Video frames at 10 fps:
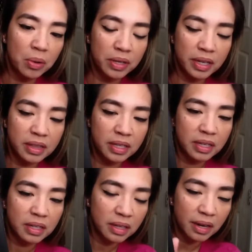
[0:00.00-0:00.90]
in
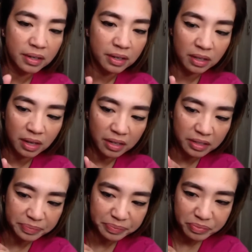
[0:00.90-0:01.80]
the Lotta
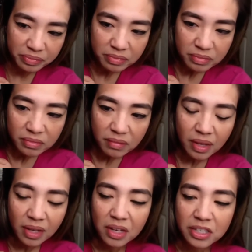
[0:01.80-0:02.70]
Colada.
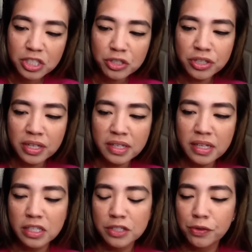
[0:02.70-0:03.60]
So Shantae
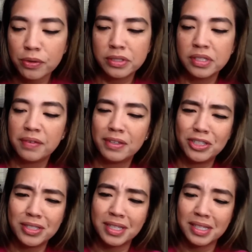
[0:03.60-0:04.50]
says 47.
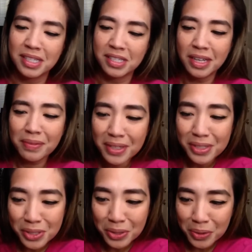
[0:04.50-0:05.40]
Jessica says
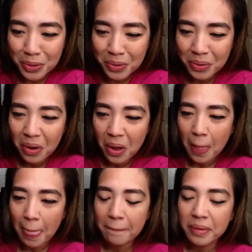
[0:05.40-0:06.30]
72.
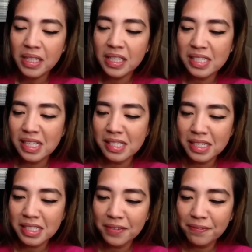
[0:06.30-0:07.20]
Lily says
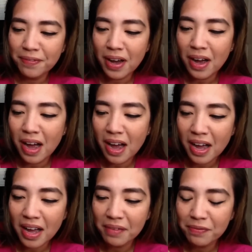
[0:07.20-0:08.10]

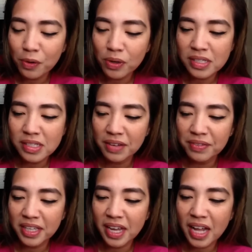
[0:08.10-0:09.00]
65.
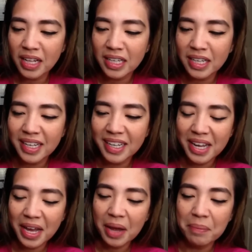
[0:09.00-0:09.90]
47, Callie.
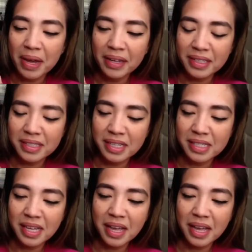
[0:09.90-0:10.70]
Amanda says